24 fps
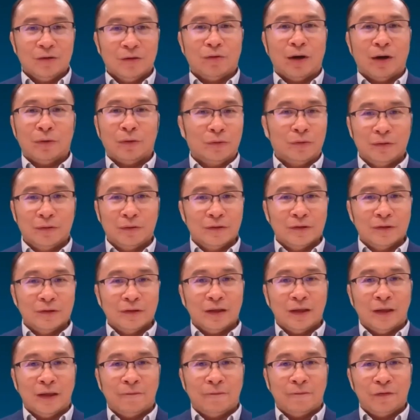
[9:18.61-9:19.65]
wow,
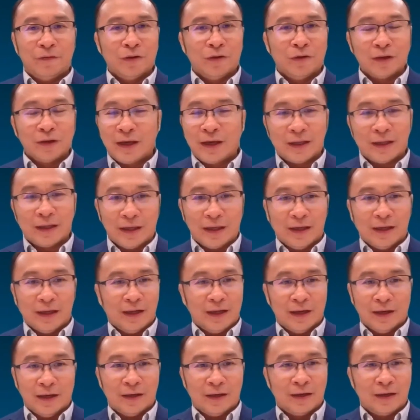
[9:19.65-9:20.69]
if you don't get
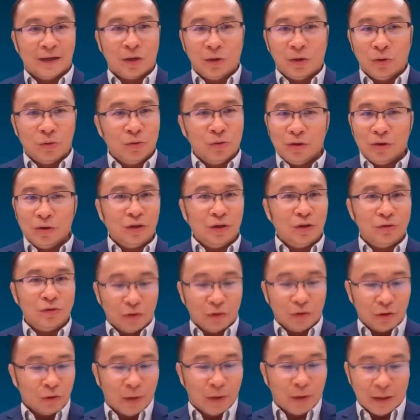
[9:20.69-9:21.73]
the clue, you
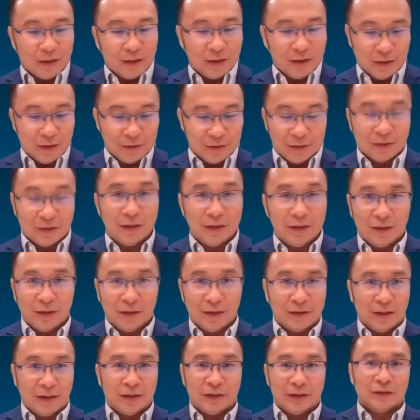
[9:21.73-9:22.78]
don't know what it
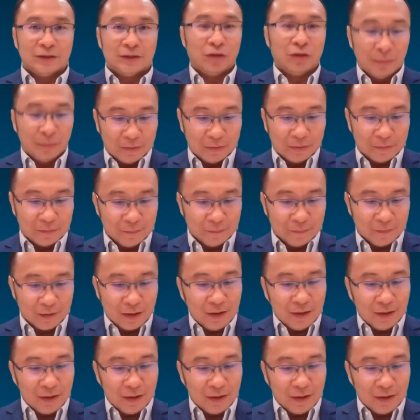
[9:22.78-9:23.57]
is all about.